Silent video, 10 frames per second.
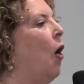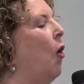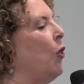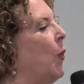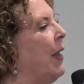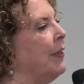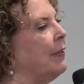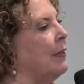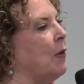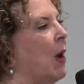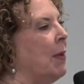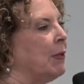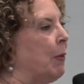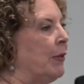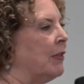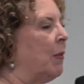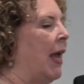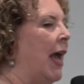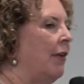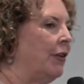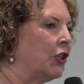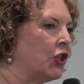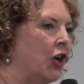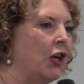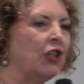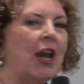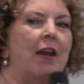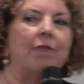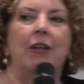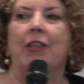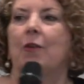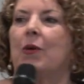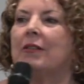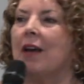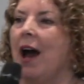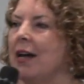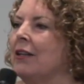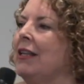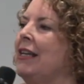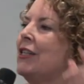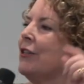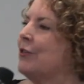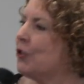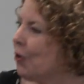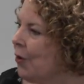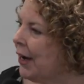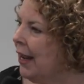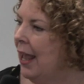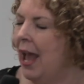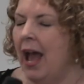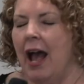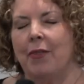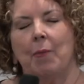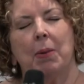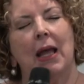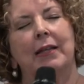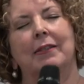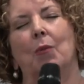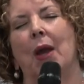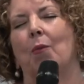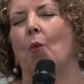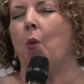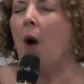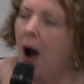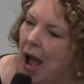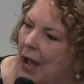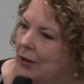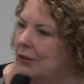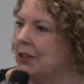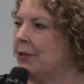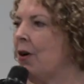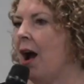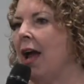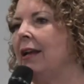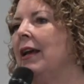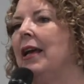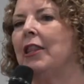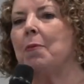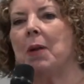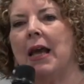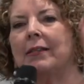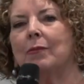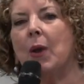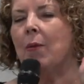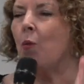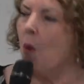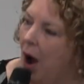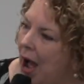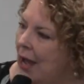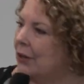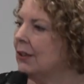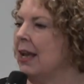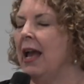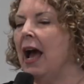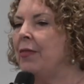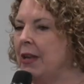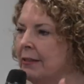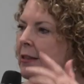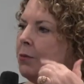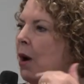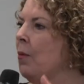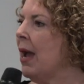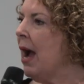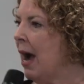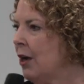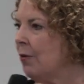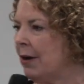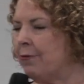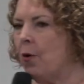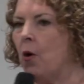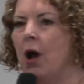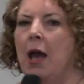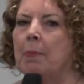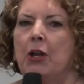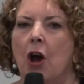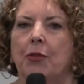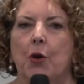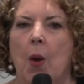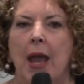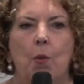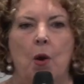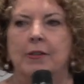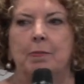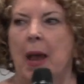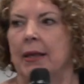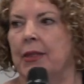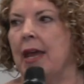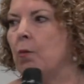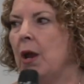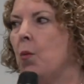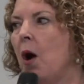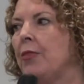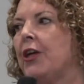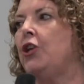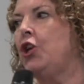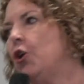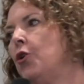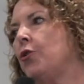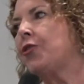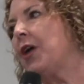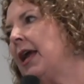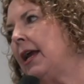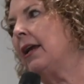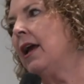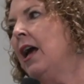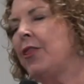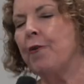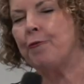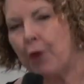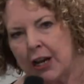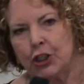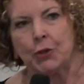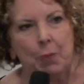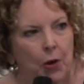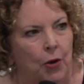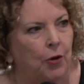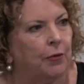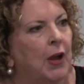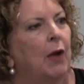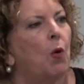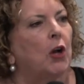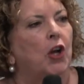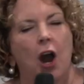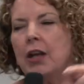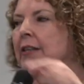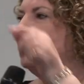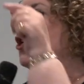all the way, this is the way I'm supposed to behave in church. Everything was utterly destroyed and the place went wild, right? The place went wild. And this is what we're hungry for, but not the way it was back then. We want the new thing, the fresh move, what God is